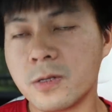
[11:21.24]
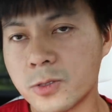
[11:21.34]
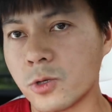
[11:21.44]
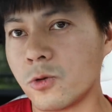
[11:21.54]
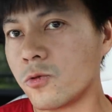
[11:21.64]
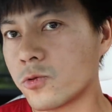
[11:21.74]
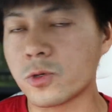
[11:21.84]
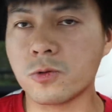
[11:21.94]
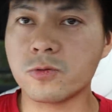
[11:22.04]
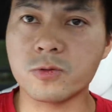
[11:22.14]
So
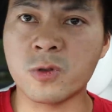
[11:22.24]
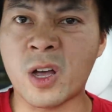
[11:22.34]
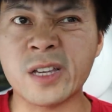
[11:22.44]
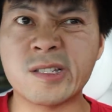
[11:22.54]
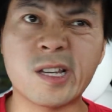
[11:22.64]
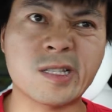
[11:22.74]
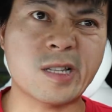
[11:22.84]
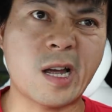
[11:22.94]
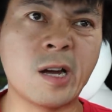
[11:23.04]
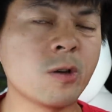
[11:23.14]
I get,
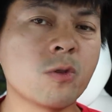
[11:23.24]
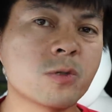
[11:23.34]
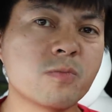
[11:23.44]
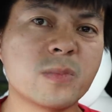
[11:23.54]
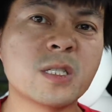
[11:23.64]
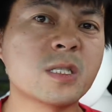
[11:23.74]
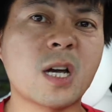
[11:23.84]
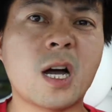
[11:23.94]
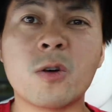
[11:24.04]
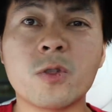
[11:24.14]
I don't know, some
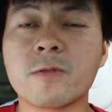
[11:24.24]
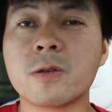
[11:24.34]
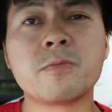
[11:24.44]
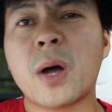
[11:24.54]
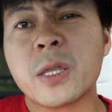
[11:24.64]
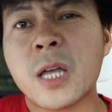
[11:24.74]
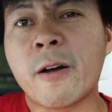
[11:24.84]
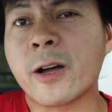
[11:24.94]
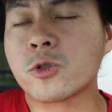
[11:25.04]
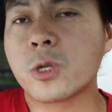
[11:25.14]
discount or whatever. By
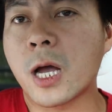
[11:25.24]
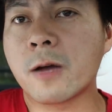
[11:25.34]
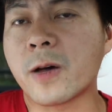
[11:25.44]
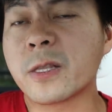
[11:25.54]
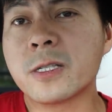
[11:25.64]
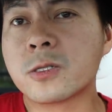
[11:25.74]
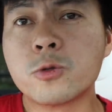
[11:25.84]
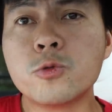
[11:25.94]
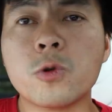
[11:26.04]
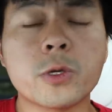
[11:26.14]
now I should have at least
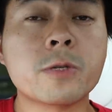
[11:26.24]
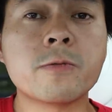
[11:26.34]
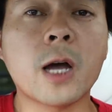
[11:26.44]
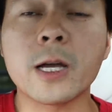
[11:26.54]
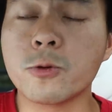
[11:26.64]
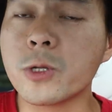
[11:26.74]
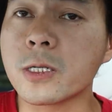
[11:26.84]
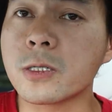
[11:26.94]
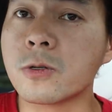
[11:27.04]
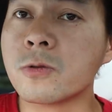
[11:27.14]
2 or 3
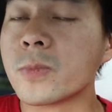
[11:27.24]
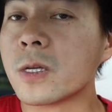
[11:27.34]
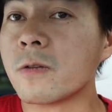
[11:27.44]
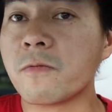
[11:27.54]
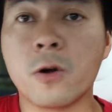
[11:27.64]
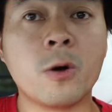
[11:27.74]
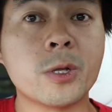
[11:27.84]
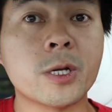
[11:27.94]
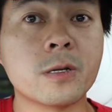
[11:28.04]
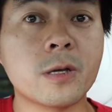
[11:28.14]
Ioniqs, for
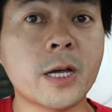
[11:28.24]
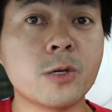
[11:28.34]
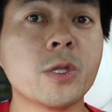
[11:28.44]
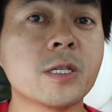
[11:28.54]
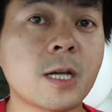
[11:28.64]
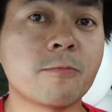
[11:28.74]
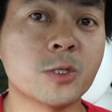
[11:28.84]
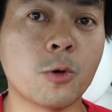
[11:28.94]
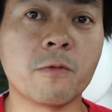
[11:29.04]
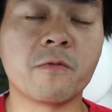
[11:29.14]
all the Ioniqs I've
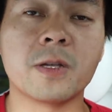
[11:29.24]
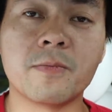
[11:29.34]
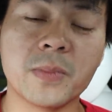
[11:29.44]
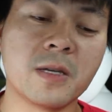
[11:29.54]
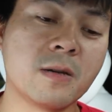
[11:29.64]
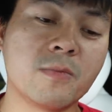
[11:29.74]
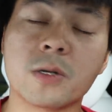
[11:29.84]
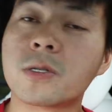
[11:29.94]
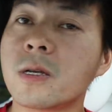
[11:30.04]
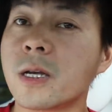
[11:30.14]
sold for them.
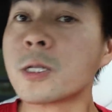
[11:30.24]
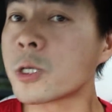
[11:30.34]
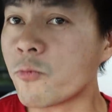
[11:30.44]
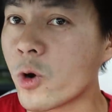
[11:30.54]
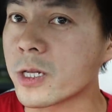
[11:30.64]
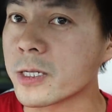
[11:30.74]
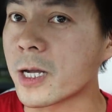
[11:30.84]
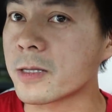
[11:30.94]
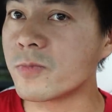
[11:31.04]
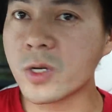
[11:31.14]
But it doesn't work like
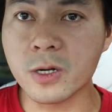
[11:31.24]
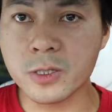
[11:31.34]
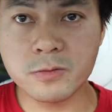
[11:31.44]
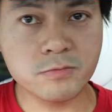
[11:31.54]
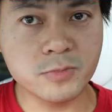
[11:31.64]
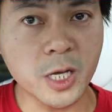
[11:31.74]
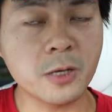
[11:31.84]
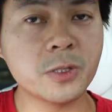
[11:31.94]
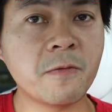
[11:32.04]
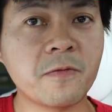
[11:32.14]
that because they
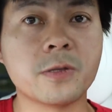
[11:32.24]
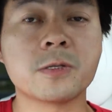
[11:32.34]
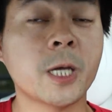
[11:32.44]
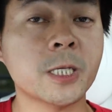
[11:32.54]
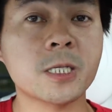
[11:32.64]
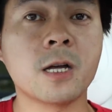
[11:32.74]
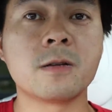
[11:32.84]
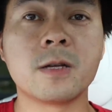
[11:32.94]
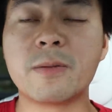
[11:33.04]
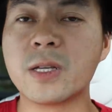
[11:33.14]
are different.
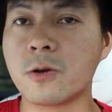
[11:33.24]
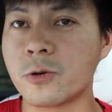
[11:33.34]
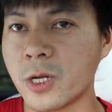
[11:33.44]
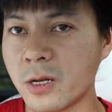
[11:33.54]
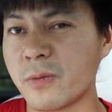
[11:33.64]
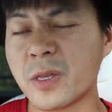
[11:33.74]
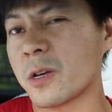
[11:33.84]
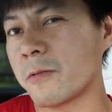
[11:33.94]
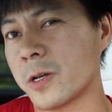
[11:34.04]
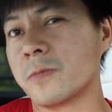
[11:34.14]
Tesla,
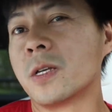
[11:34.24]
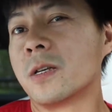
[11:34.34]
the other way.